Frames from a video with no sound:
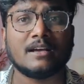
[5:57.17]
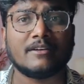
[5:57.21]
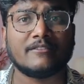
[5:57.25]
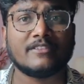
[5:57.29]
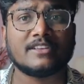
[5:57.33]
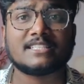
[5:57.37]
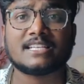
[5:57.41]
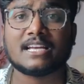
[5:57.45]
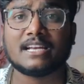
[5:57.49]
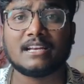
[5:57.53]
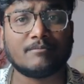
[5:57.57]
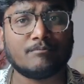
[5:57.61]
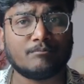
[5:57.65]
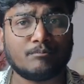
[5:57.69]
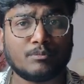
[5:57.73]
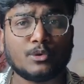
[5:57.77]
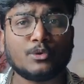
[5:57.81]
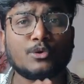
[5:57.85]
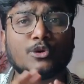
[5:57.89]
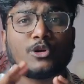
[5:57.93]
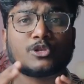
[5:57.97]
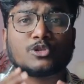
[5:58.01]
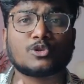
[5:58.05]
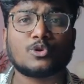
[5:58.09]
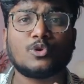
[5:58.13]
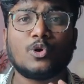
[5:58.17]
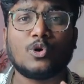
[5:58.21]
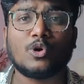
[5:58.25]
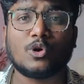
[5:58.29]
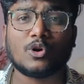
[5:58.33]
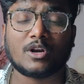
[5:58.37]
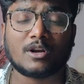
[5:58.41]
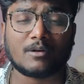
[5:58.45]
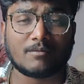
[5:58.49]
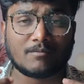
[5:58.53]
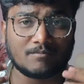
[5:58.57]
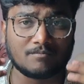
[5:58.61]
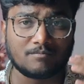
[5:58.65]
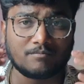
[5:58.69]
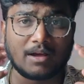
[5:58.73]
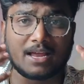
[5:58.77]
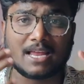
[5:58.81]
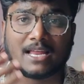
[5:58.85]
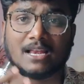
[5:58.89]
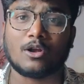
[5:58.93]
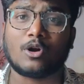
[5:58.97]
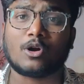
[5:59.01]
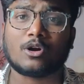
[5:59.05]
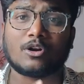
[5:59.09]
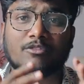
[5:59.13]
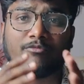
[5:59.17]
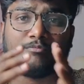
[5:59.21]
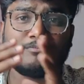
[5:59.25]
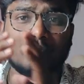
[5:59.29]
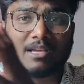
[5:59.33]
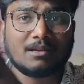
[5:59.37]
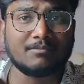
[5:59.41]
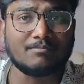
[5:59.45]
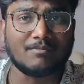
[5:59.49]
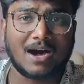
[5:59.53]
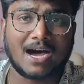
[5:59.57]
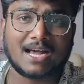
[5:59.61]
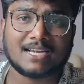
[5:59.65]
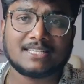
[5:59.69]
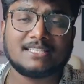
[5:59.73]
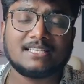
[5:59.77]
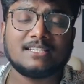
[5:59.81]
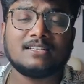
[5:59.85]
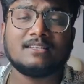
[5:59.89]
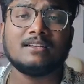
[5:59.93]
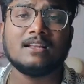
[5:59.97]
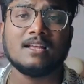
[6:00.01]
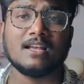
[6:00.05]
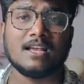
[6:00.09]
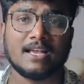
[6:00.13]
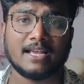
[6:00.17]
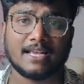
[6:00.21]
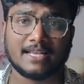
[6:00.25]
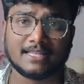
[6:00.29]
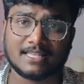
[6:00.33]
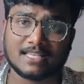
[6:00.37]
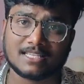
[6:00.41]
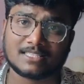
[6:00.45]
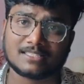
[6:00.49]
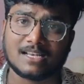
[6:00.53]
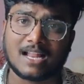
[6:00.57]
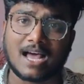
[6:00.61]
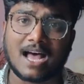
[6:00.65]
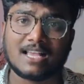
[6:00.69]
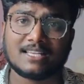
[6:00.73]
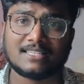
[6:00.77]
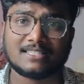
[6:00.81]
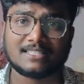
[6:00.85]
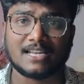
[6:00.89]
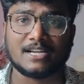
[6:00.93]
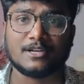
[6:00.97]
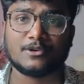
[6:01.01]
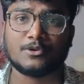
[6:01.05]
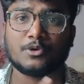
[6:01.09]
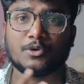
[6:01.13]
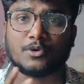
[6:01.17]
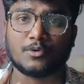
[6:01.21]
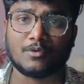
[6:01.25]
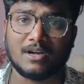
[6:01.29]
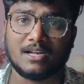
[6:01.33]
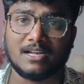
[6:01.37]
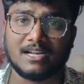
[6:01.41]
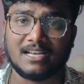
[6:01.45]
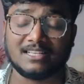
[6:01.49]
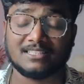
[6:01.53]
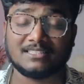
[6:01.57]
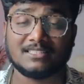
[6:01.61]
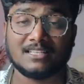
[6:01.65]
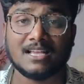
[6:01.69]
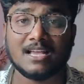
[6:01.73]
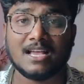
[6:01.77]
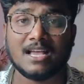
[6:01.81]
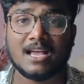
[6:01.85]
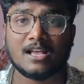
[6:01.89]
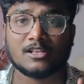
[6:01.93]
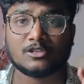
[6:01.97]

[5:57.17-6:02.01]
which can improve your score by a lot of big margin in this last 10 to 12 days.